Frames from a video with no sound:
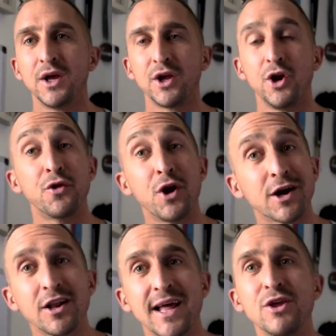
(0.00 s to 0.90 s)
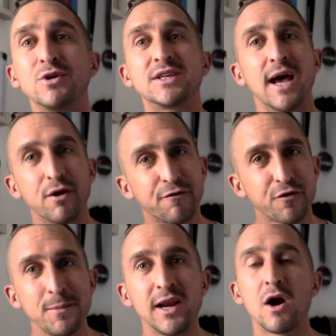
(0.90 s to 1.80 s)
You know, they're not going to let you settle
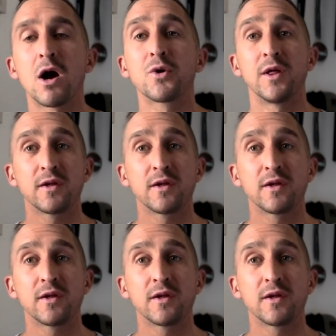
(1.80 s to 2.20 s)
for mediocrity.